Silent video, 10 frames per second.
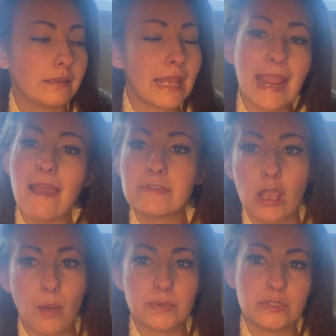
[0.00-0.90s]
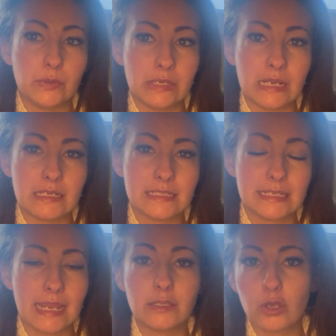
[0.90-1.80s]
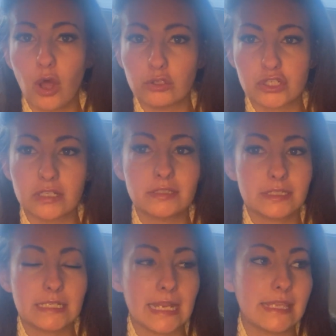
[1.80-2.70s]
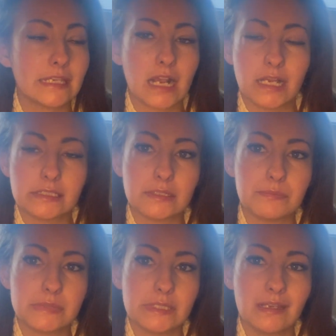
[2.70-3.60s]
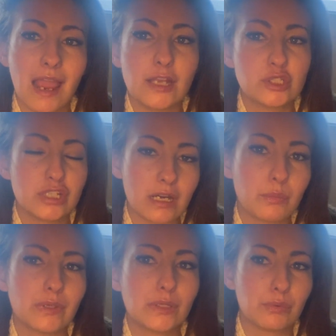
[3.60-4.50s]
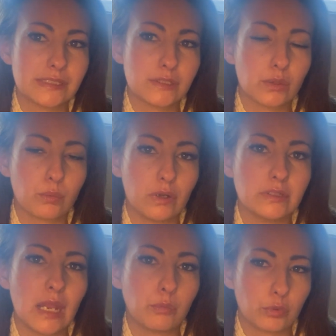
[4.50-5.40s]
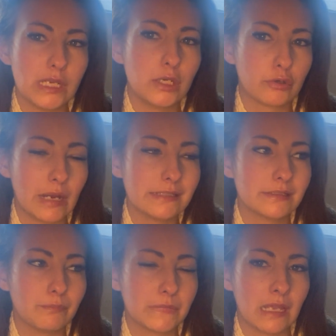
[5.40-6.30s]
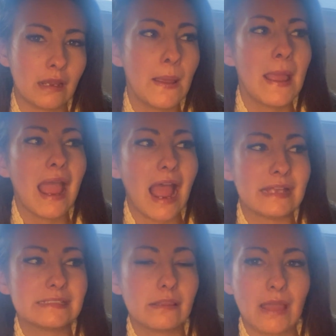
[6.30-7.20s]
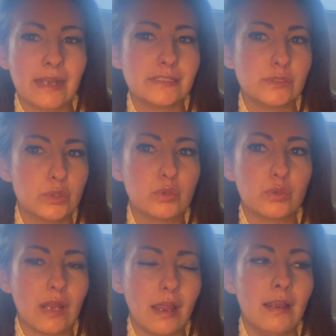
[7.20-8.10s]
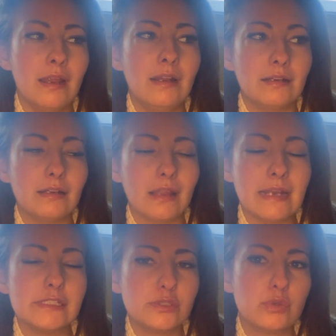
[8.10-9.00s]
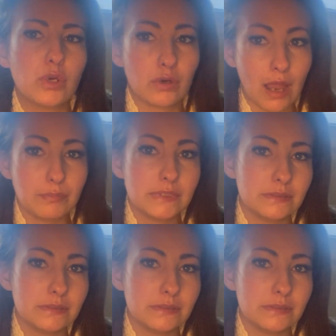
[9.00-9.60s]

they have the opportunity to take the culture, to take the customs, and share it with the rest of the world and recreate something, as the land is too corrupt